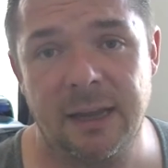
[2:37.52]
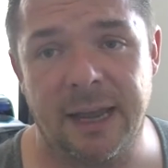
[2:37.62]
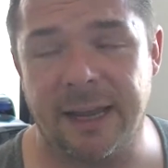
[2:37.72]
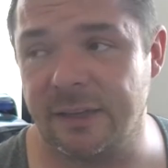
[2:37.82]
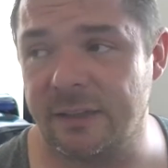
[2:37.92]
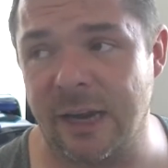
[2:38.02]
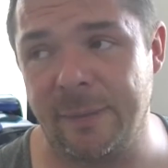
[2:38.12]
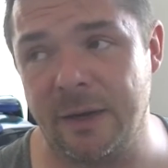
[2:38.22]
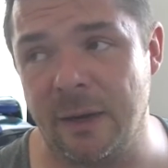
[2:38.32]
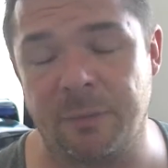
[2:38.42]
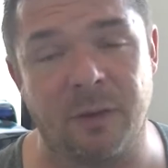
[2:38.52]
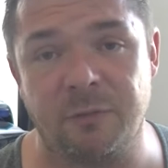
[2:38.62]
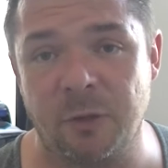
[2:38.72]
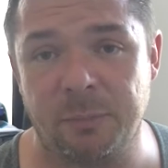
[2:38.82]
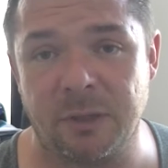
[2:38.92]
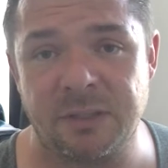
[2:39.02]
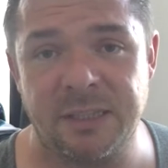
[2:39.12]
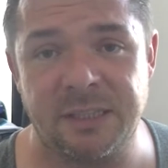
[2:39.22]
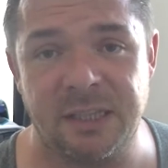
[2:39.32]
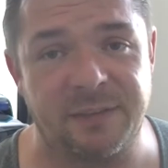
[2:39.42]
And coming up on football
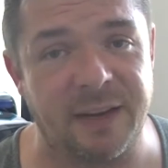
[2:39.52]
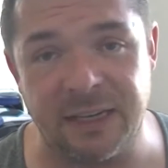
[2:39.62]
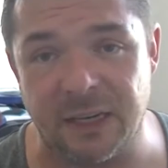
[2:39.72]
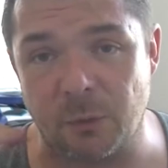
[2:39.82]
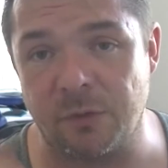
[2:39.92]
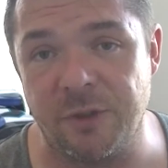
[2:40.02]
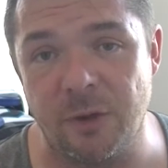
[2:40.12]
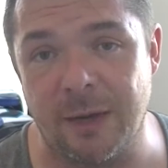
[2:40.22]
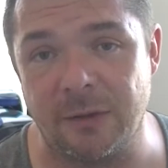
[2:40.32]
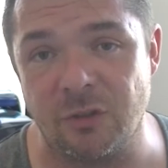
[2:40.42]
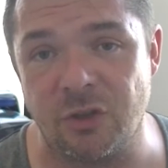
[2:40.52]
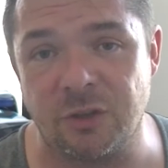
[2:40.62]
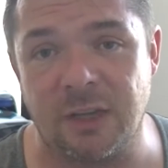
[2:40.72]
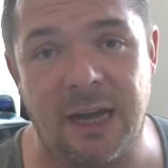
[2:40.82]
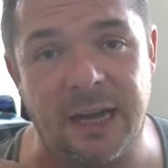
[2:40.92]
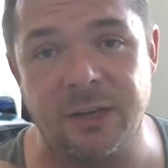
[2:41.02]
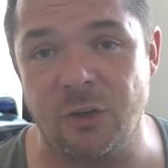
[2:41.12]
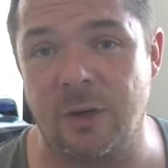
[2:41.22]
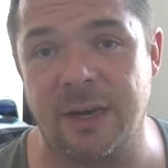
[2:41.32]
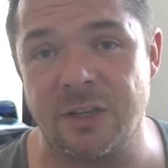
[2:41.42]
season, if I can get a review out in July,
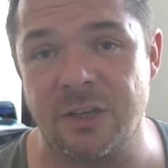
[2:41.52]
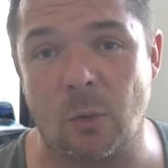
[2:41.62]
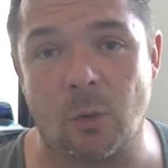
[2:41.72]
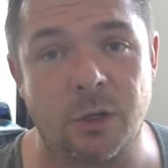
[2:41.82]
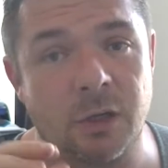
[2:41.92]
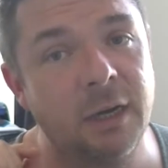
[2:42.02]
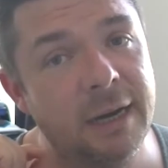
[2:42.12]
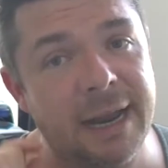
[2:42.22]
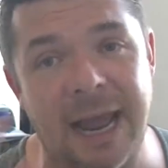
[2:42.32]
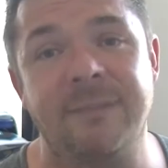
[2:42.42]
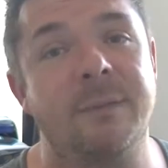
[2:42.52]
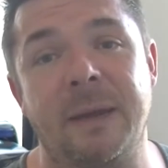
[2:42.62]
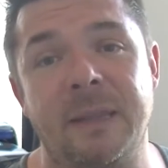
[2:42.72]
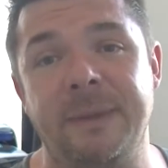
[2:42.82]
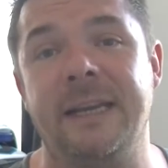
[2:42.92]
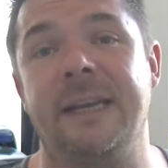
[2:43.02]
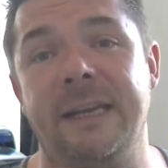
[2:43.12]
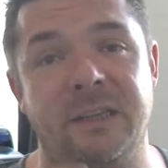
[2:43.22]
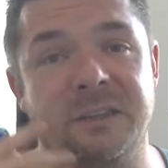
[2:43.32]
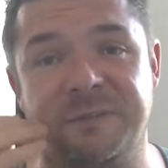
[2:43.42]
you guys can order, have it by the
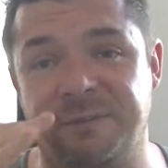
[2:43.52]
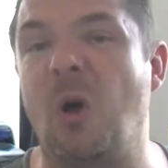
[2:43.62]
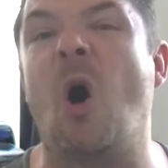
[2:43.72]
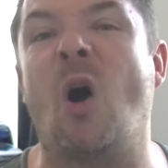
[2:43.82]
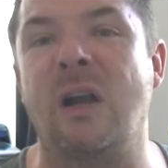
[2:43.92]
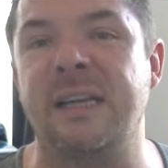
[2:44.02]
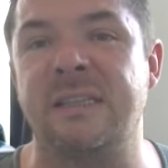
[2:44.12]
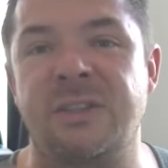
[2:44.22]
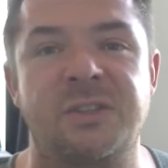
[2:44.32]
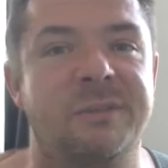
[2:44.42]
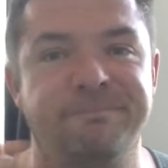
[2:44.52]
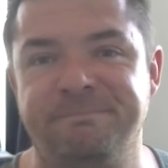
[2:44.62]
beginning of August,